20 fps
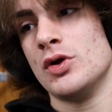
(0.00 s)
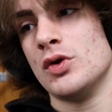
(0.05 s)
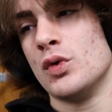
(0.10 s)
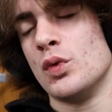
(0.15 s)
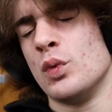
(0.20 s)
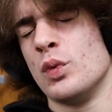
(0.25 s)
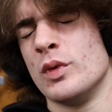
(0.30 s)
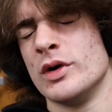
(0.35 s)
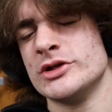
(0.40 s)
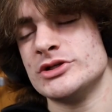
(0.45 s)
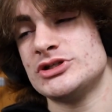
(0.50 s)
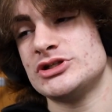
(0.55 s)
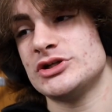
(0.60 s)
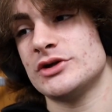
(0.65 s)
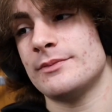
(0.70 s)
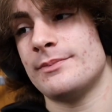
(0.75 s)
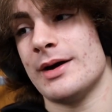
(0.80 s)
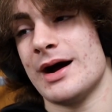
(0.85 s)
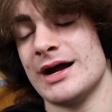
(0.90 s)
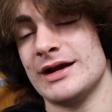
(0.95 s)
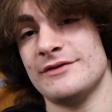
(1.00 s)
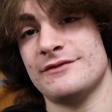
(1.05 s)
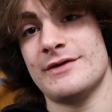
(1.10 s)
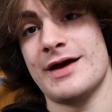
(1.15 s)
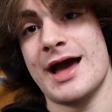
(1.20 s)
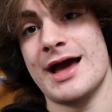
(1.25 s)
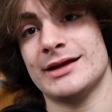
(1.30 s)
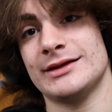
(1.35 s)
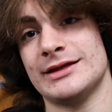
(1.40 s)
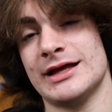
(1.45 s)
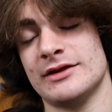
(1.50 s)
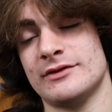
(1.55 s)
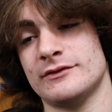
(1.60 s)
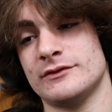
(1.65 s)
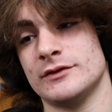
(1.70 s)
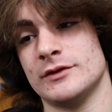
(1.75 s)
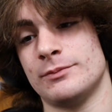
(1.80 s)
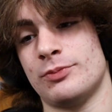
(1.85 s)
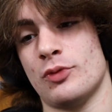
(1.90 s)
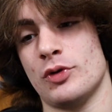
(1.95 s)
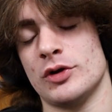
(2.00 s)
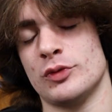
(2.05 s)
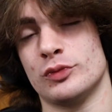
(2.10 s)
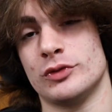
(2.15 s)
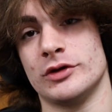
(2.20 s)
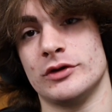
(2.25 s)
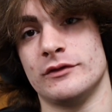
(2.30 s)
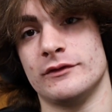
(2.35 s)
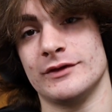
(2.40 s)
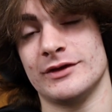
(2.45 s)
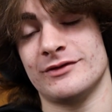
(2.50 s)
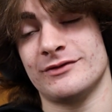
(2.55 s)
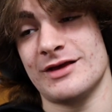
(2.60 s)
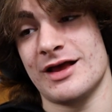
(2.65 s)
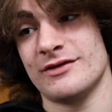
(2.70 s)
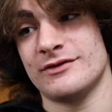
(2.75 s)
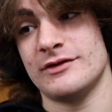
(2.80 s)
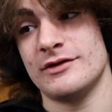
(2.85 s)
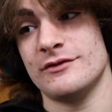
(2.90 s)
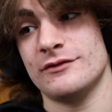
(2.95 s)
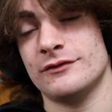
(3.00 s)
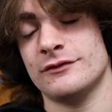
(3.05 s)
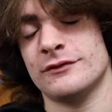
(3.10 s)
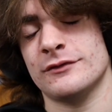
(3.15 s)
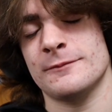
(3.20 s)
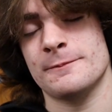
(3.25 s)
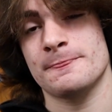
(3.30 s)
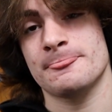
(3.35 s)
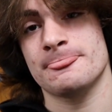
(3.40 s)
Once your body fat gets to the point where it's excessive